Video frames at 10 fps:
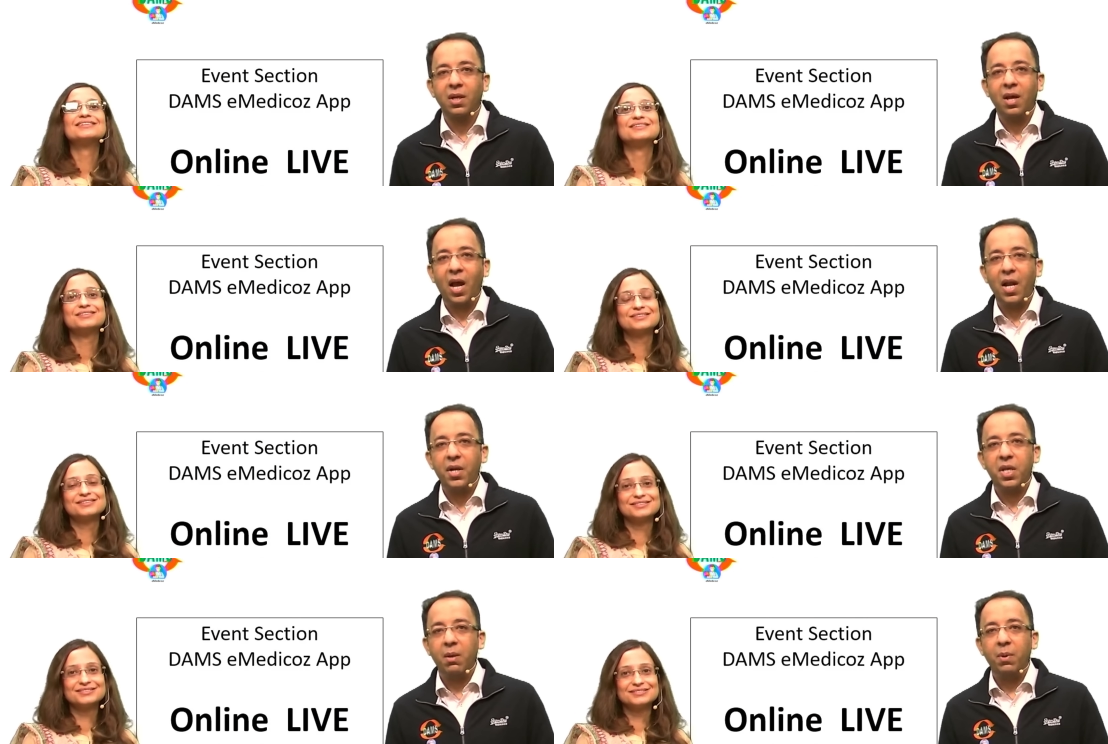Speaker 1: And
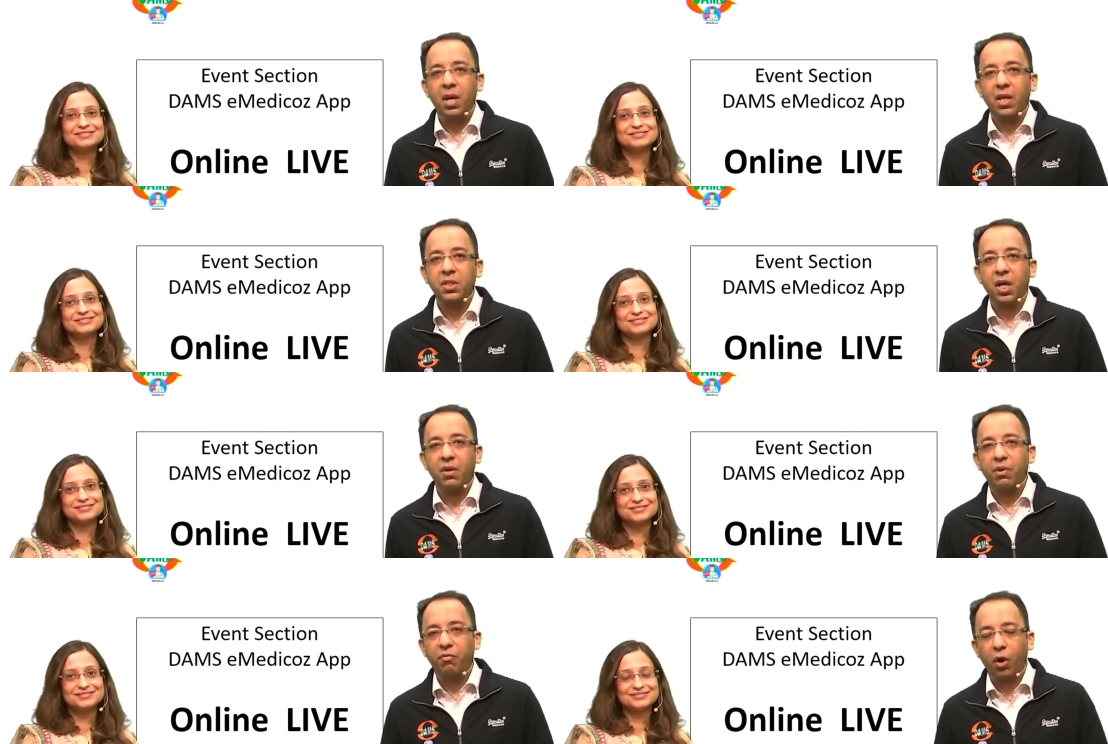TB and
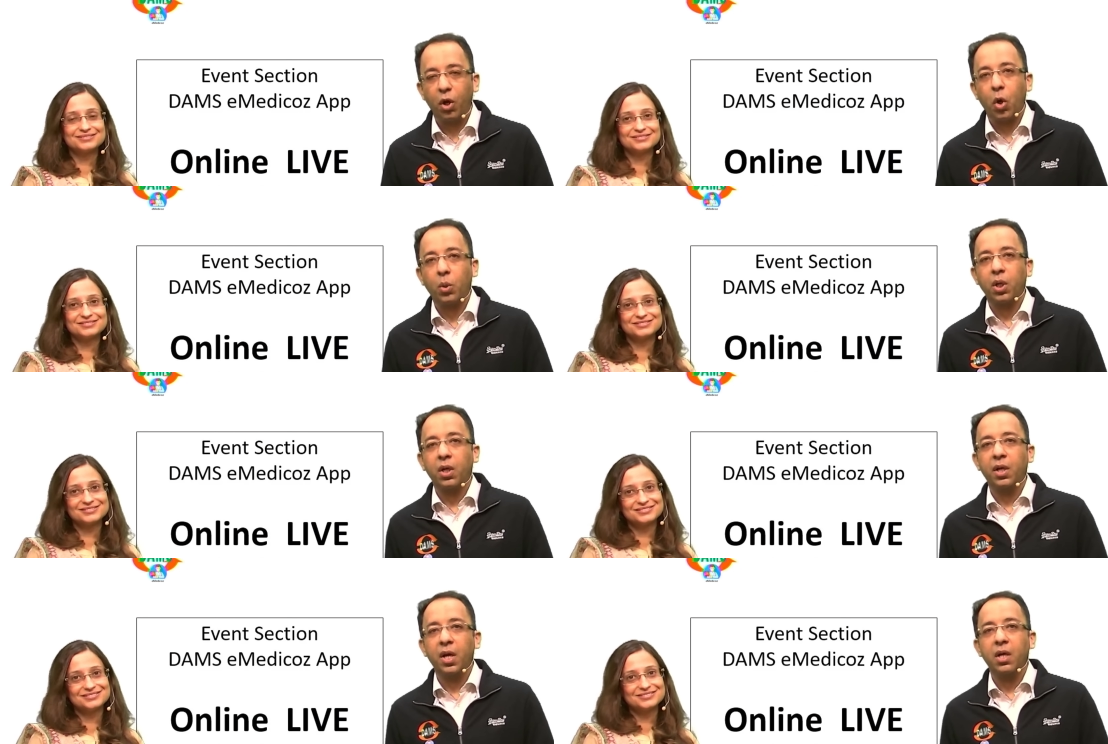HIV for a doctor in
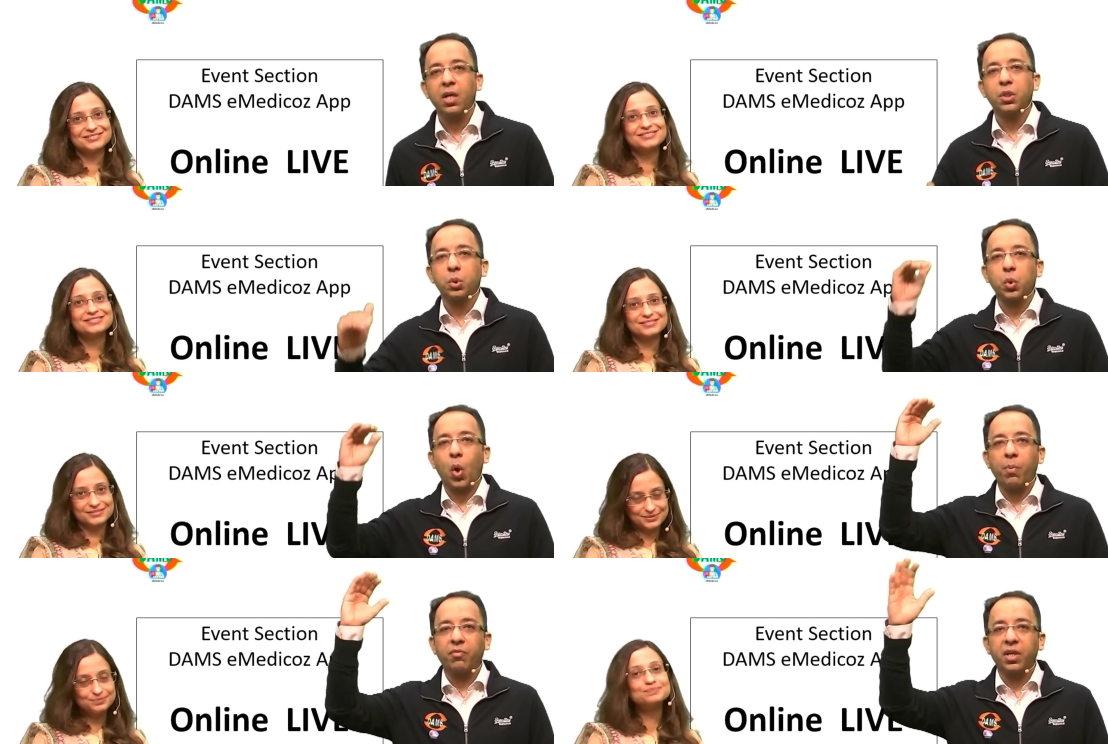India is top
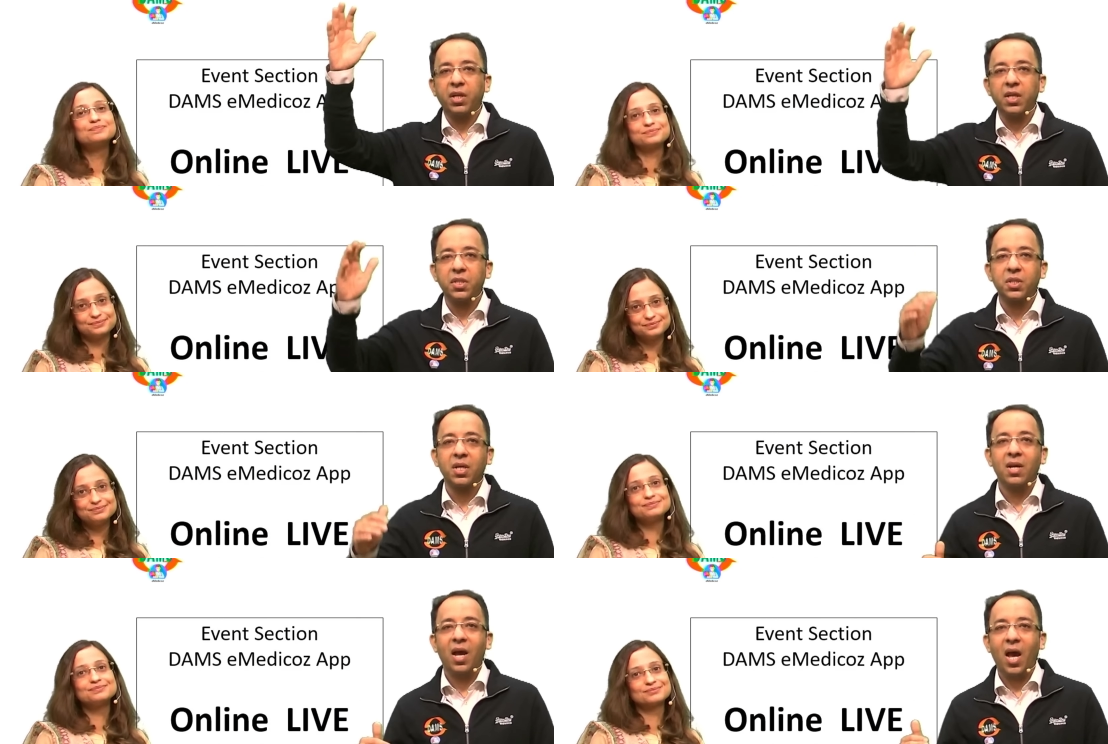of that list,
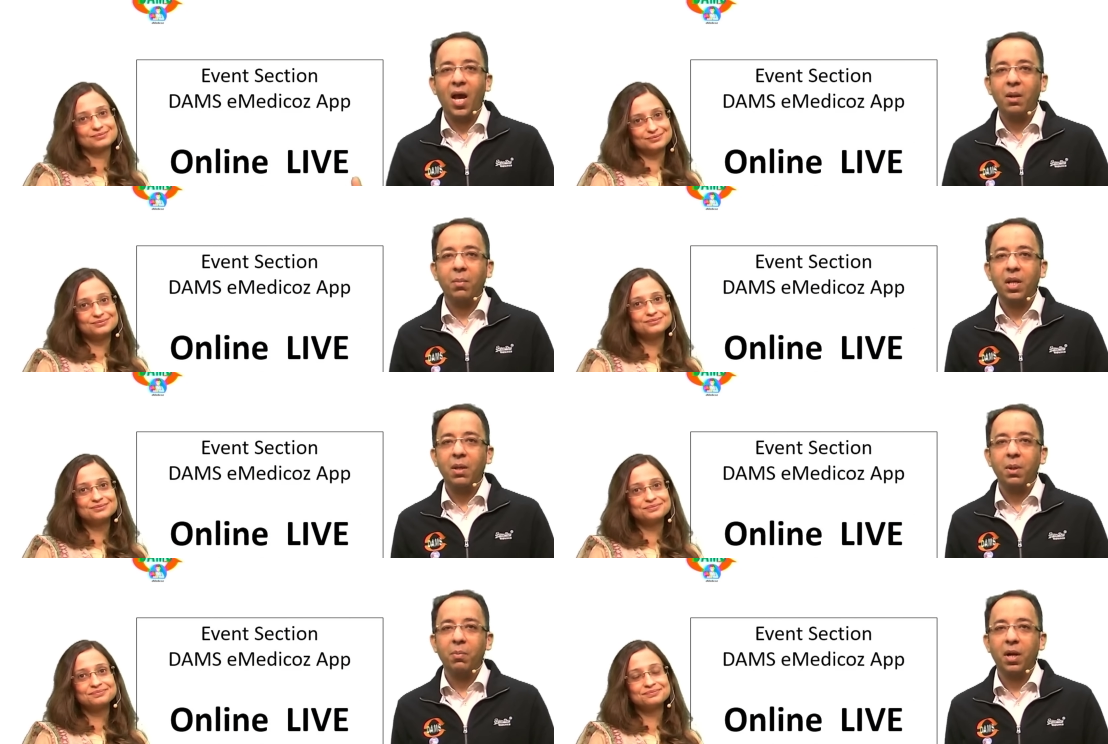and many
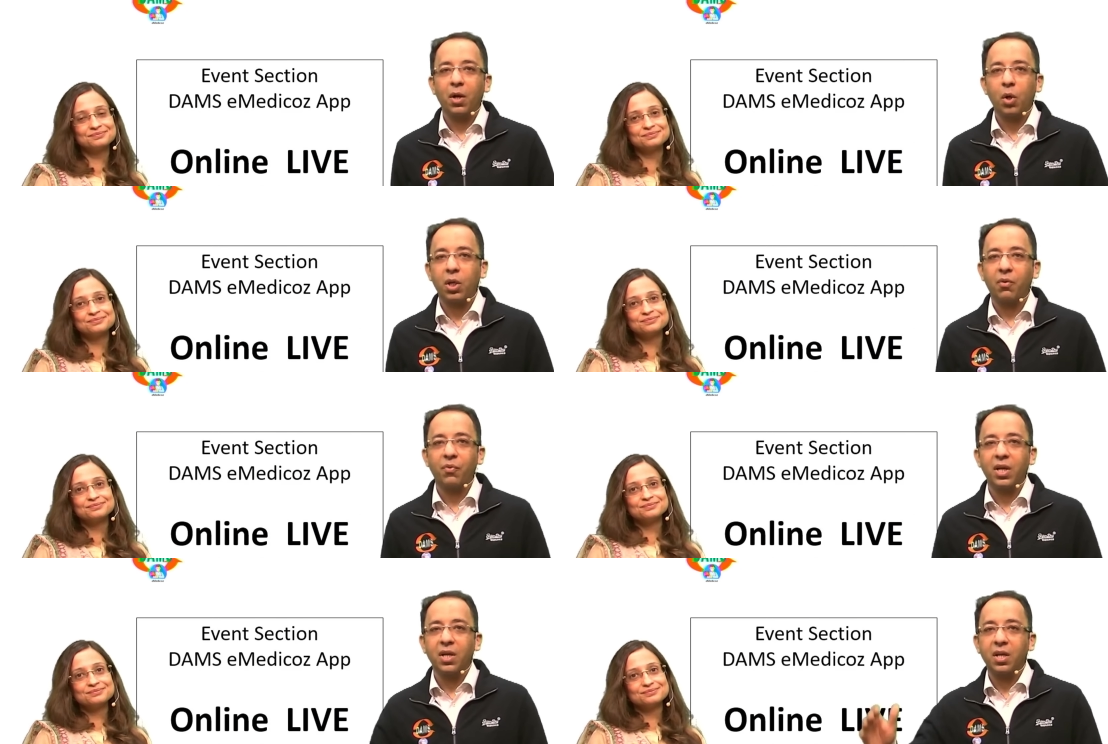people are not covering
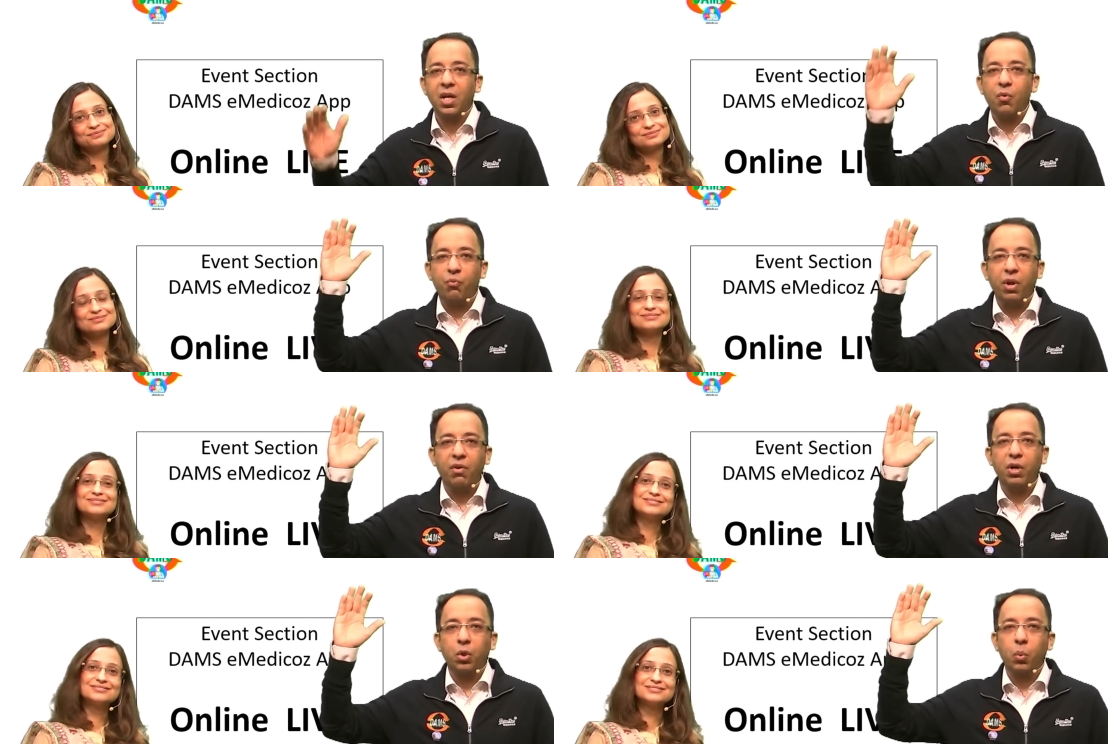it. We
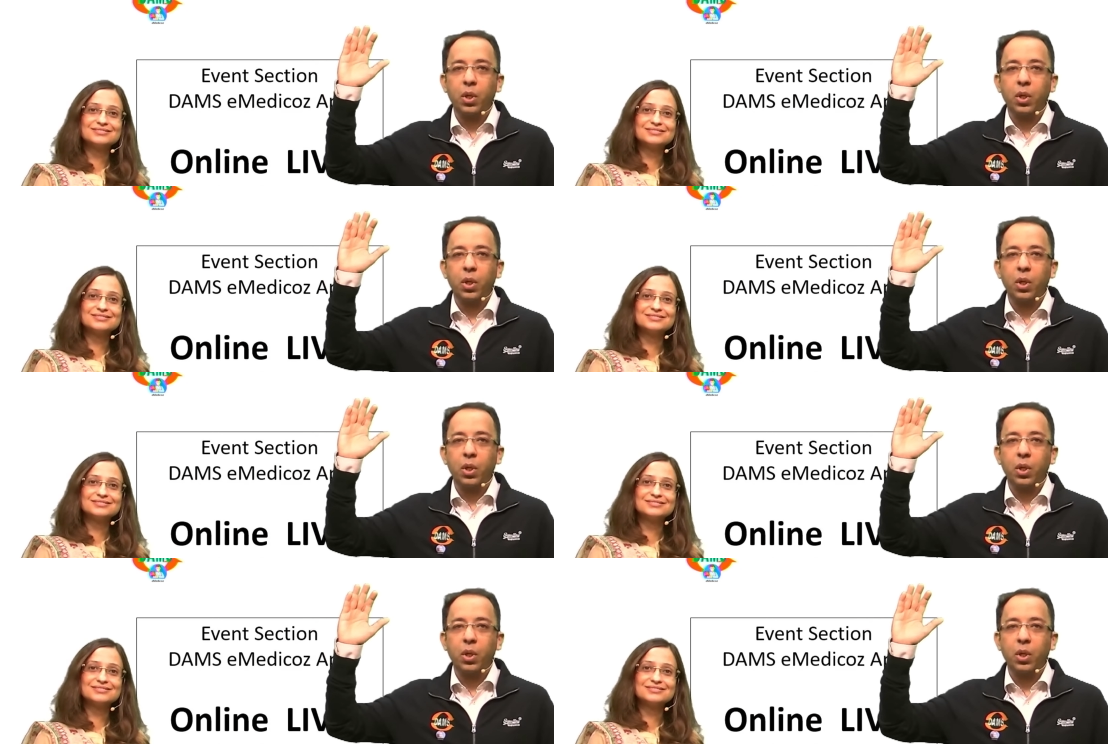will do it